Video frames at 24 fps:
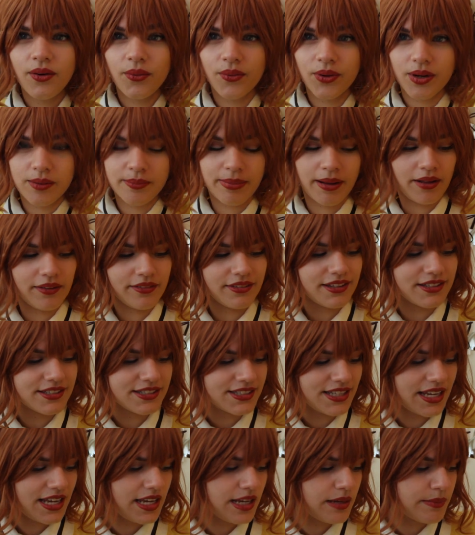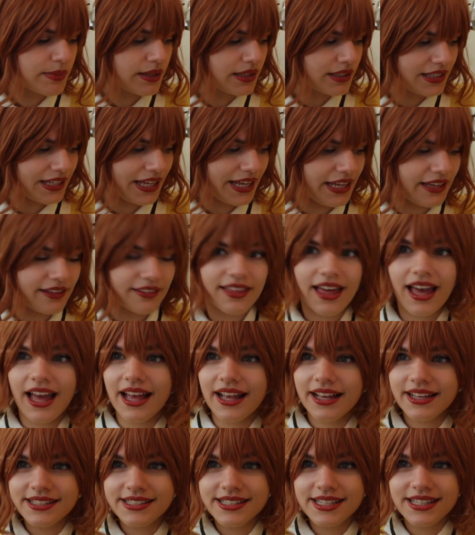or about the same length
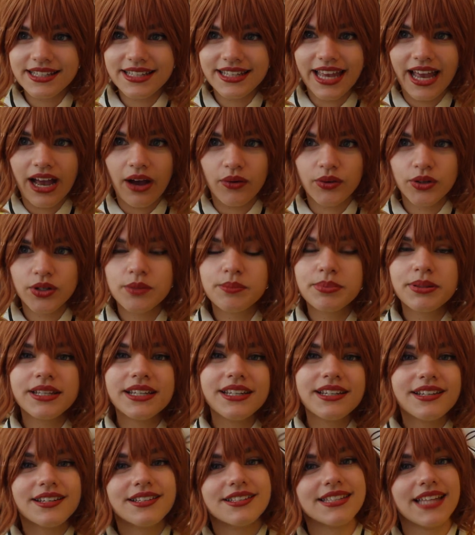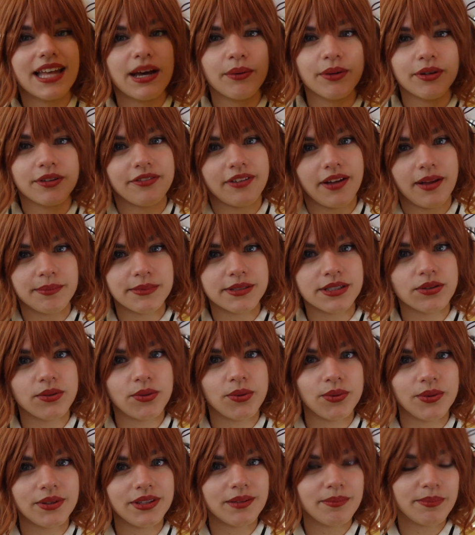as the outer pleat, because that would have helped it
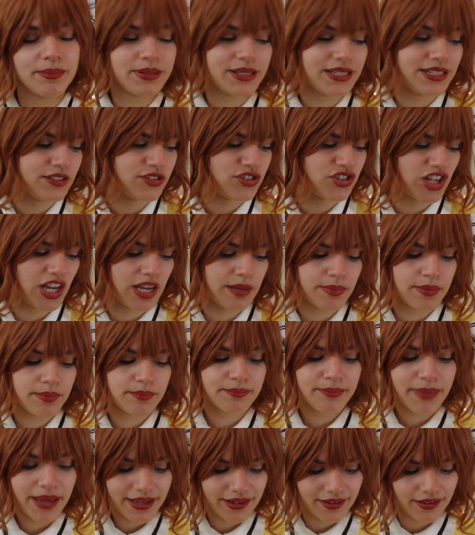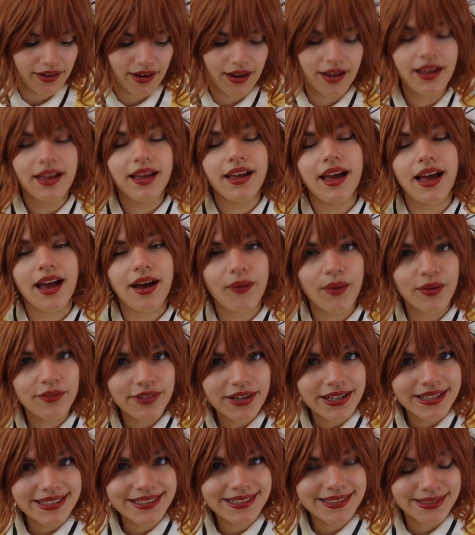hold the pleat shape better.
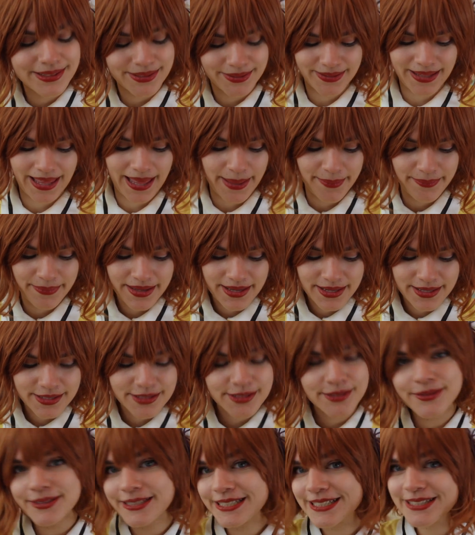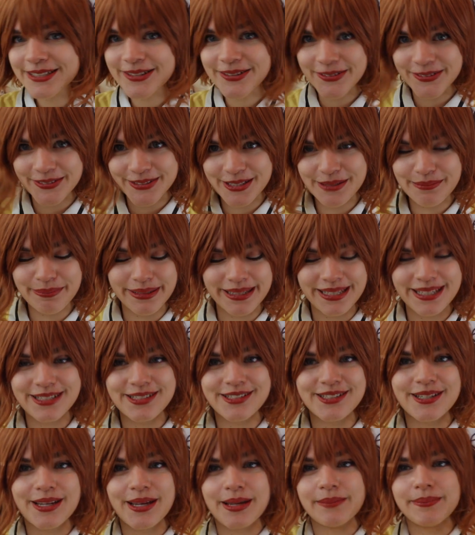However, I didn't do that, so it didn't hold the pleat
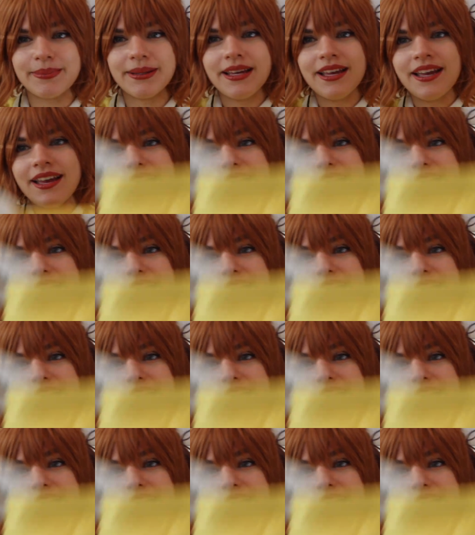shape